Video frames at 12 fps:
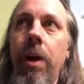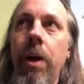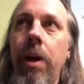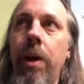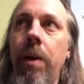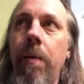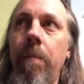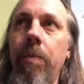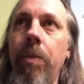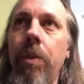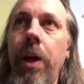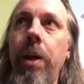um,
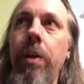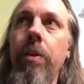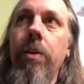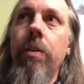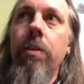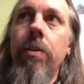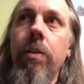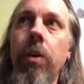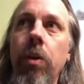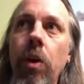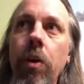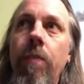they
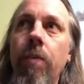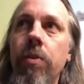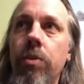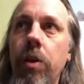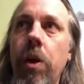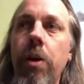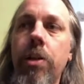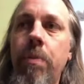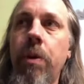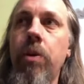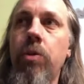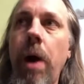look for dark
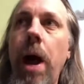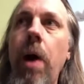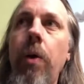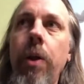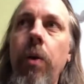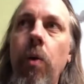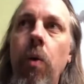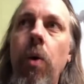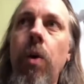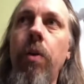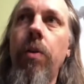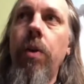spirituality
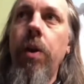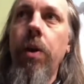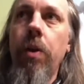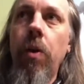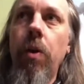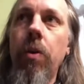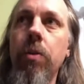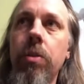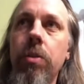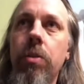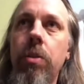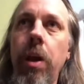or the
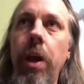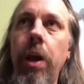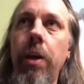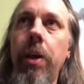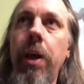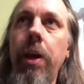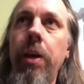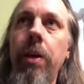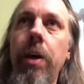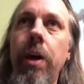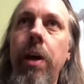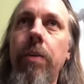occult, and
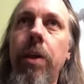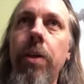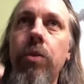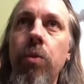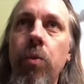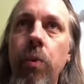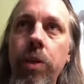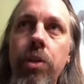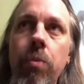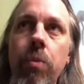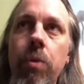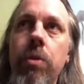they uh, they do
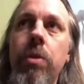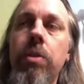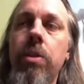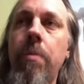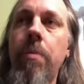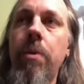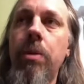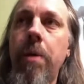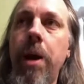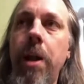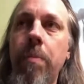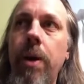rituals and summon
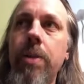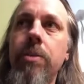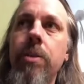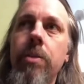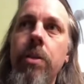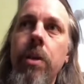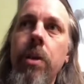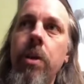demonic presence